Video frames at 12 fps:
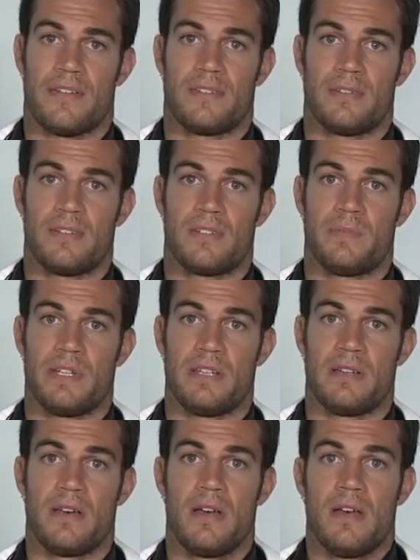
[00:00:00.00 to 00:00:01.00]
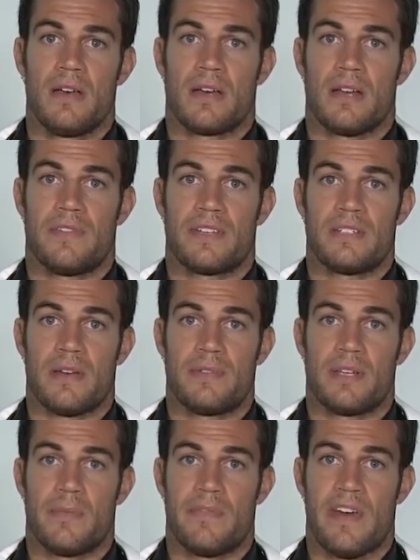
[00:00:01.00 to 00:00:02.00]
have to just be kind of
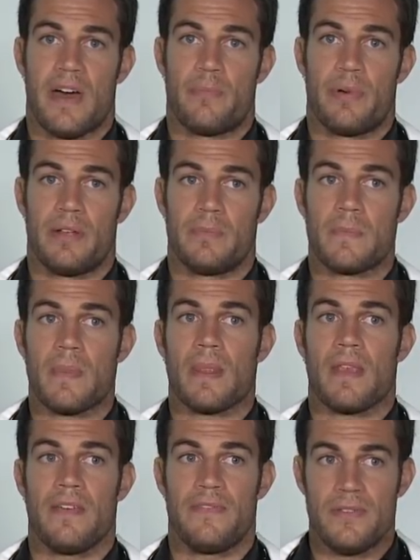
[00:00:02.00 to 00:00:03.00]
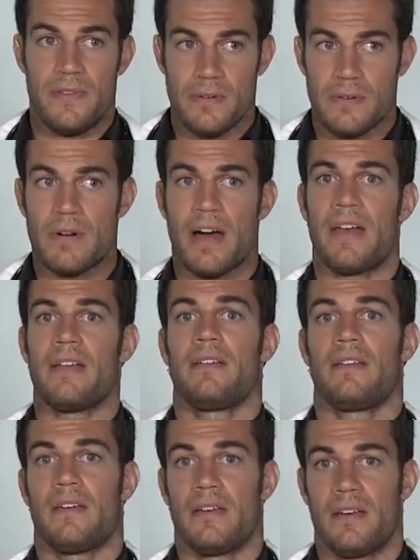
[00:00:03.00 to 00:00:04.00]
accepting of that. But if you do it right
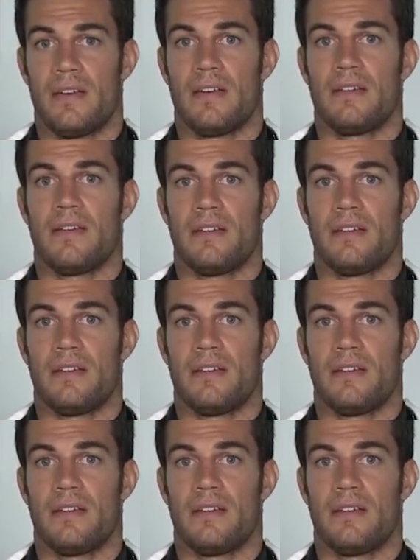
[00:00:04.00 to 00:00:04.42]
and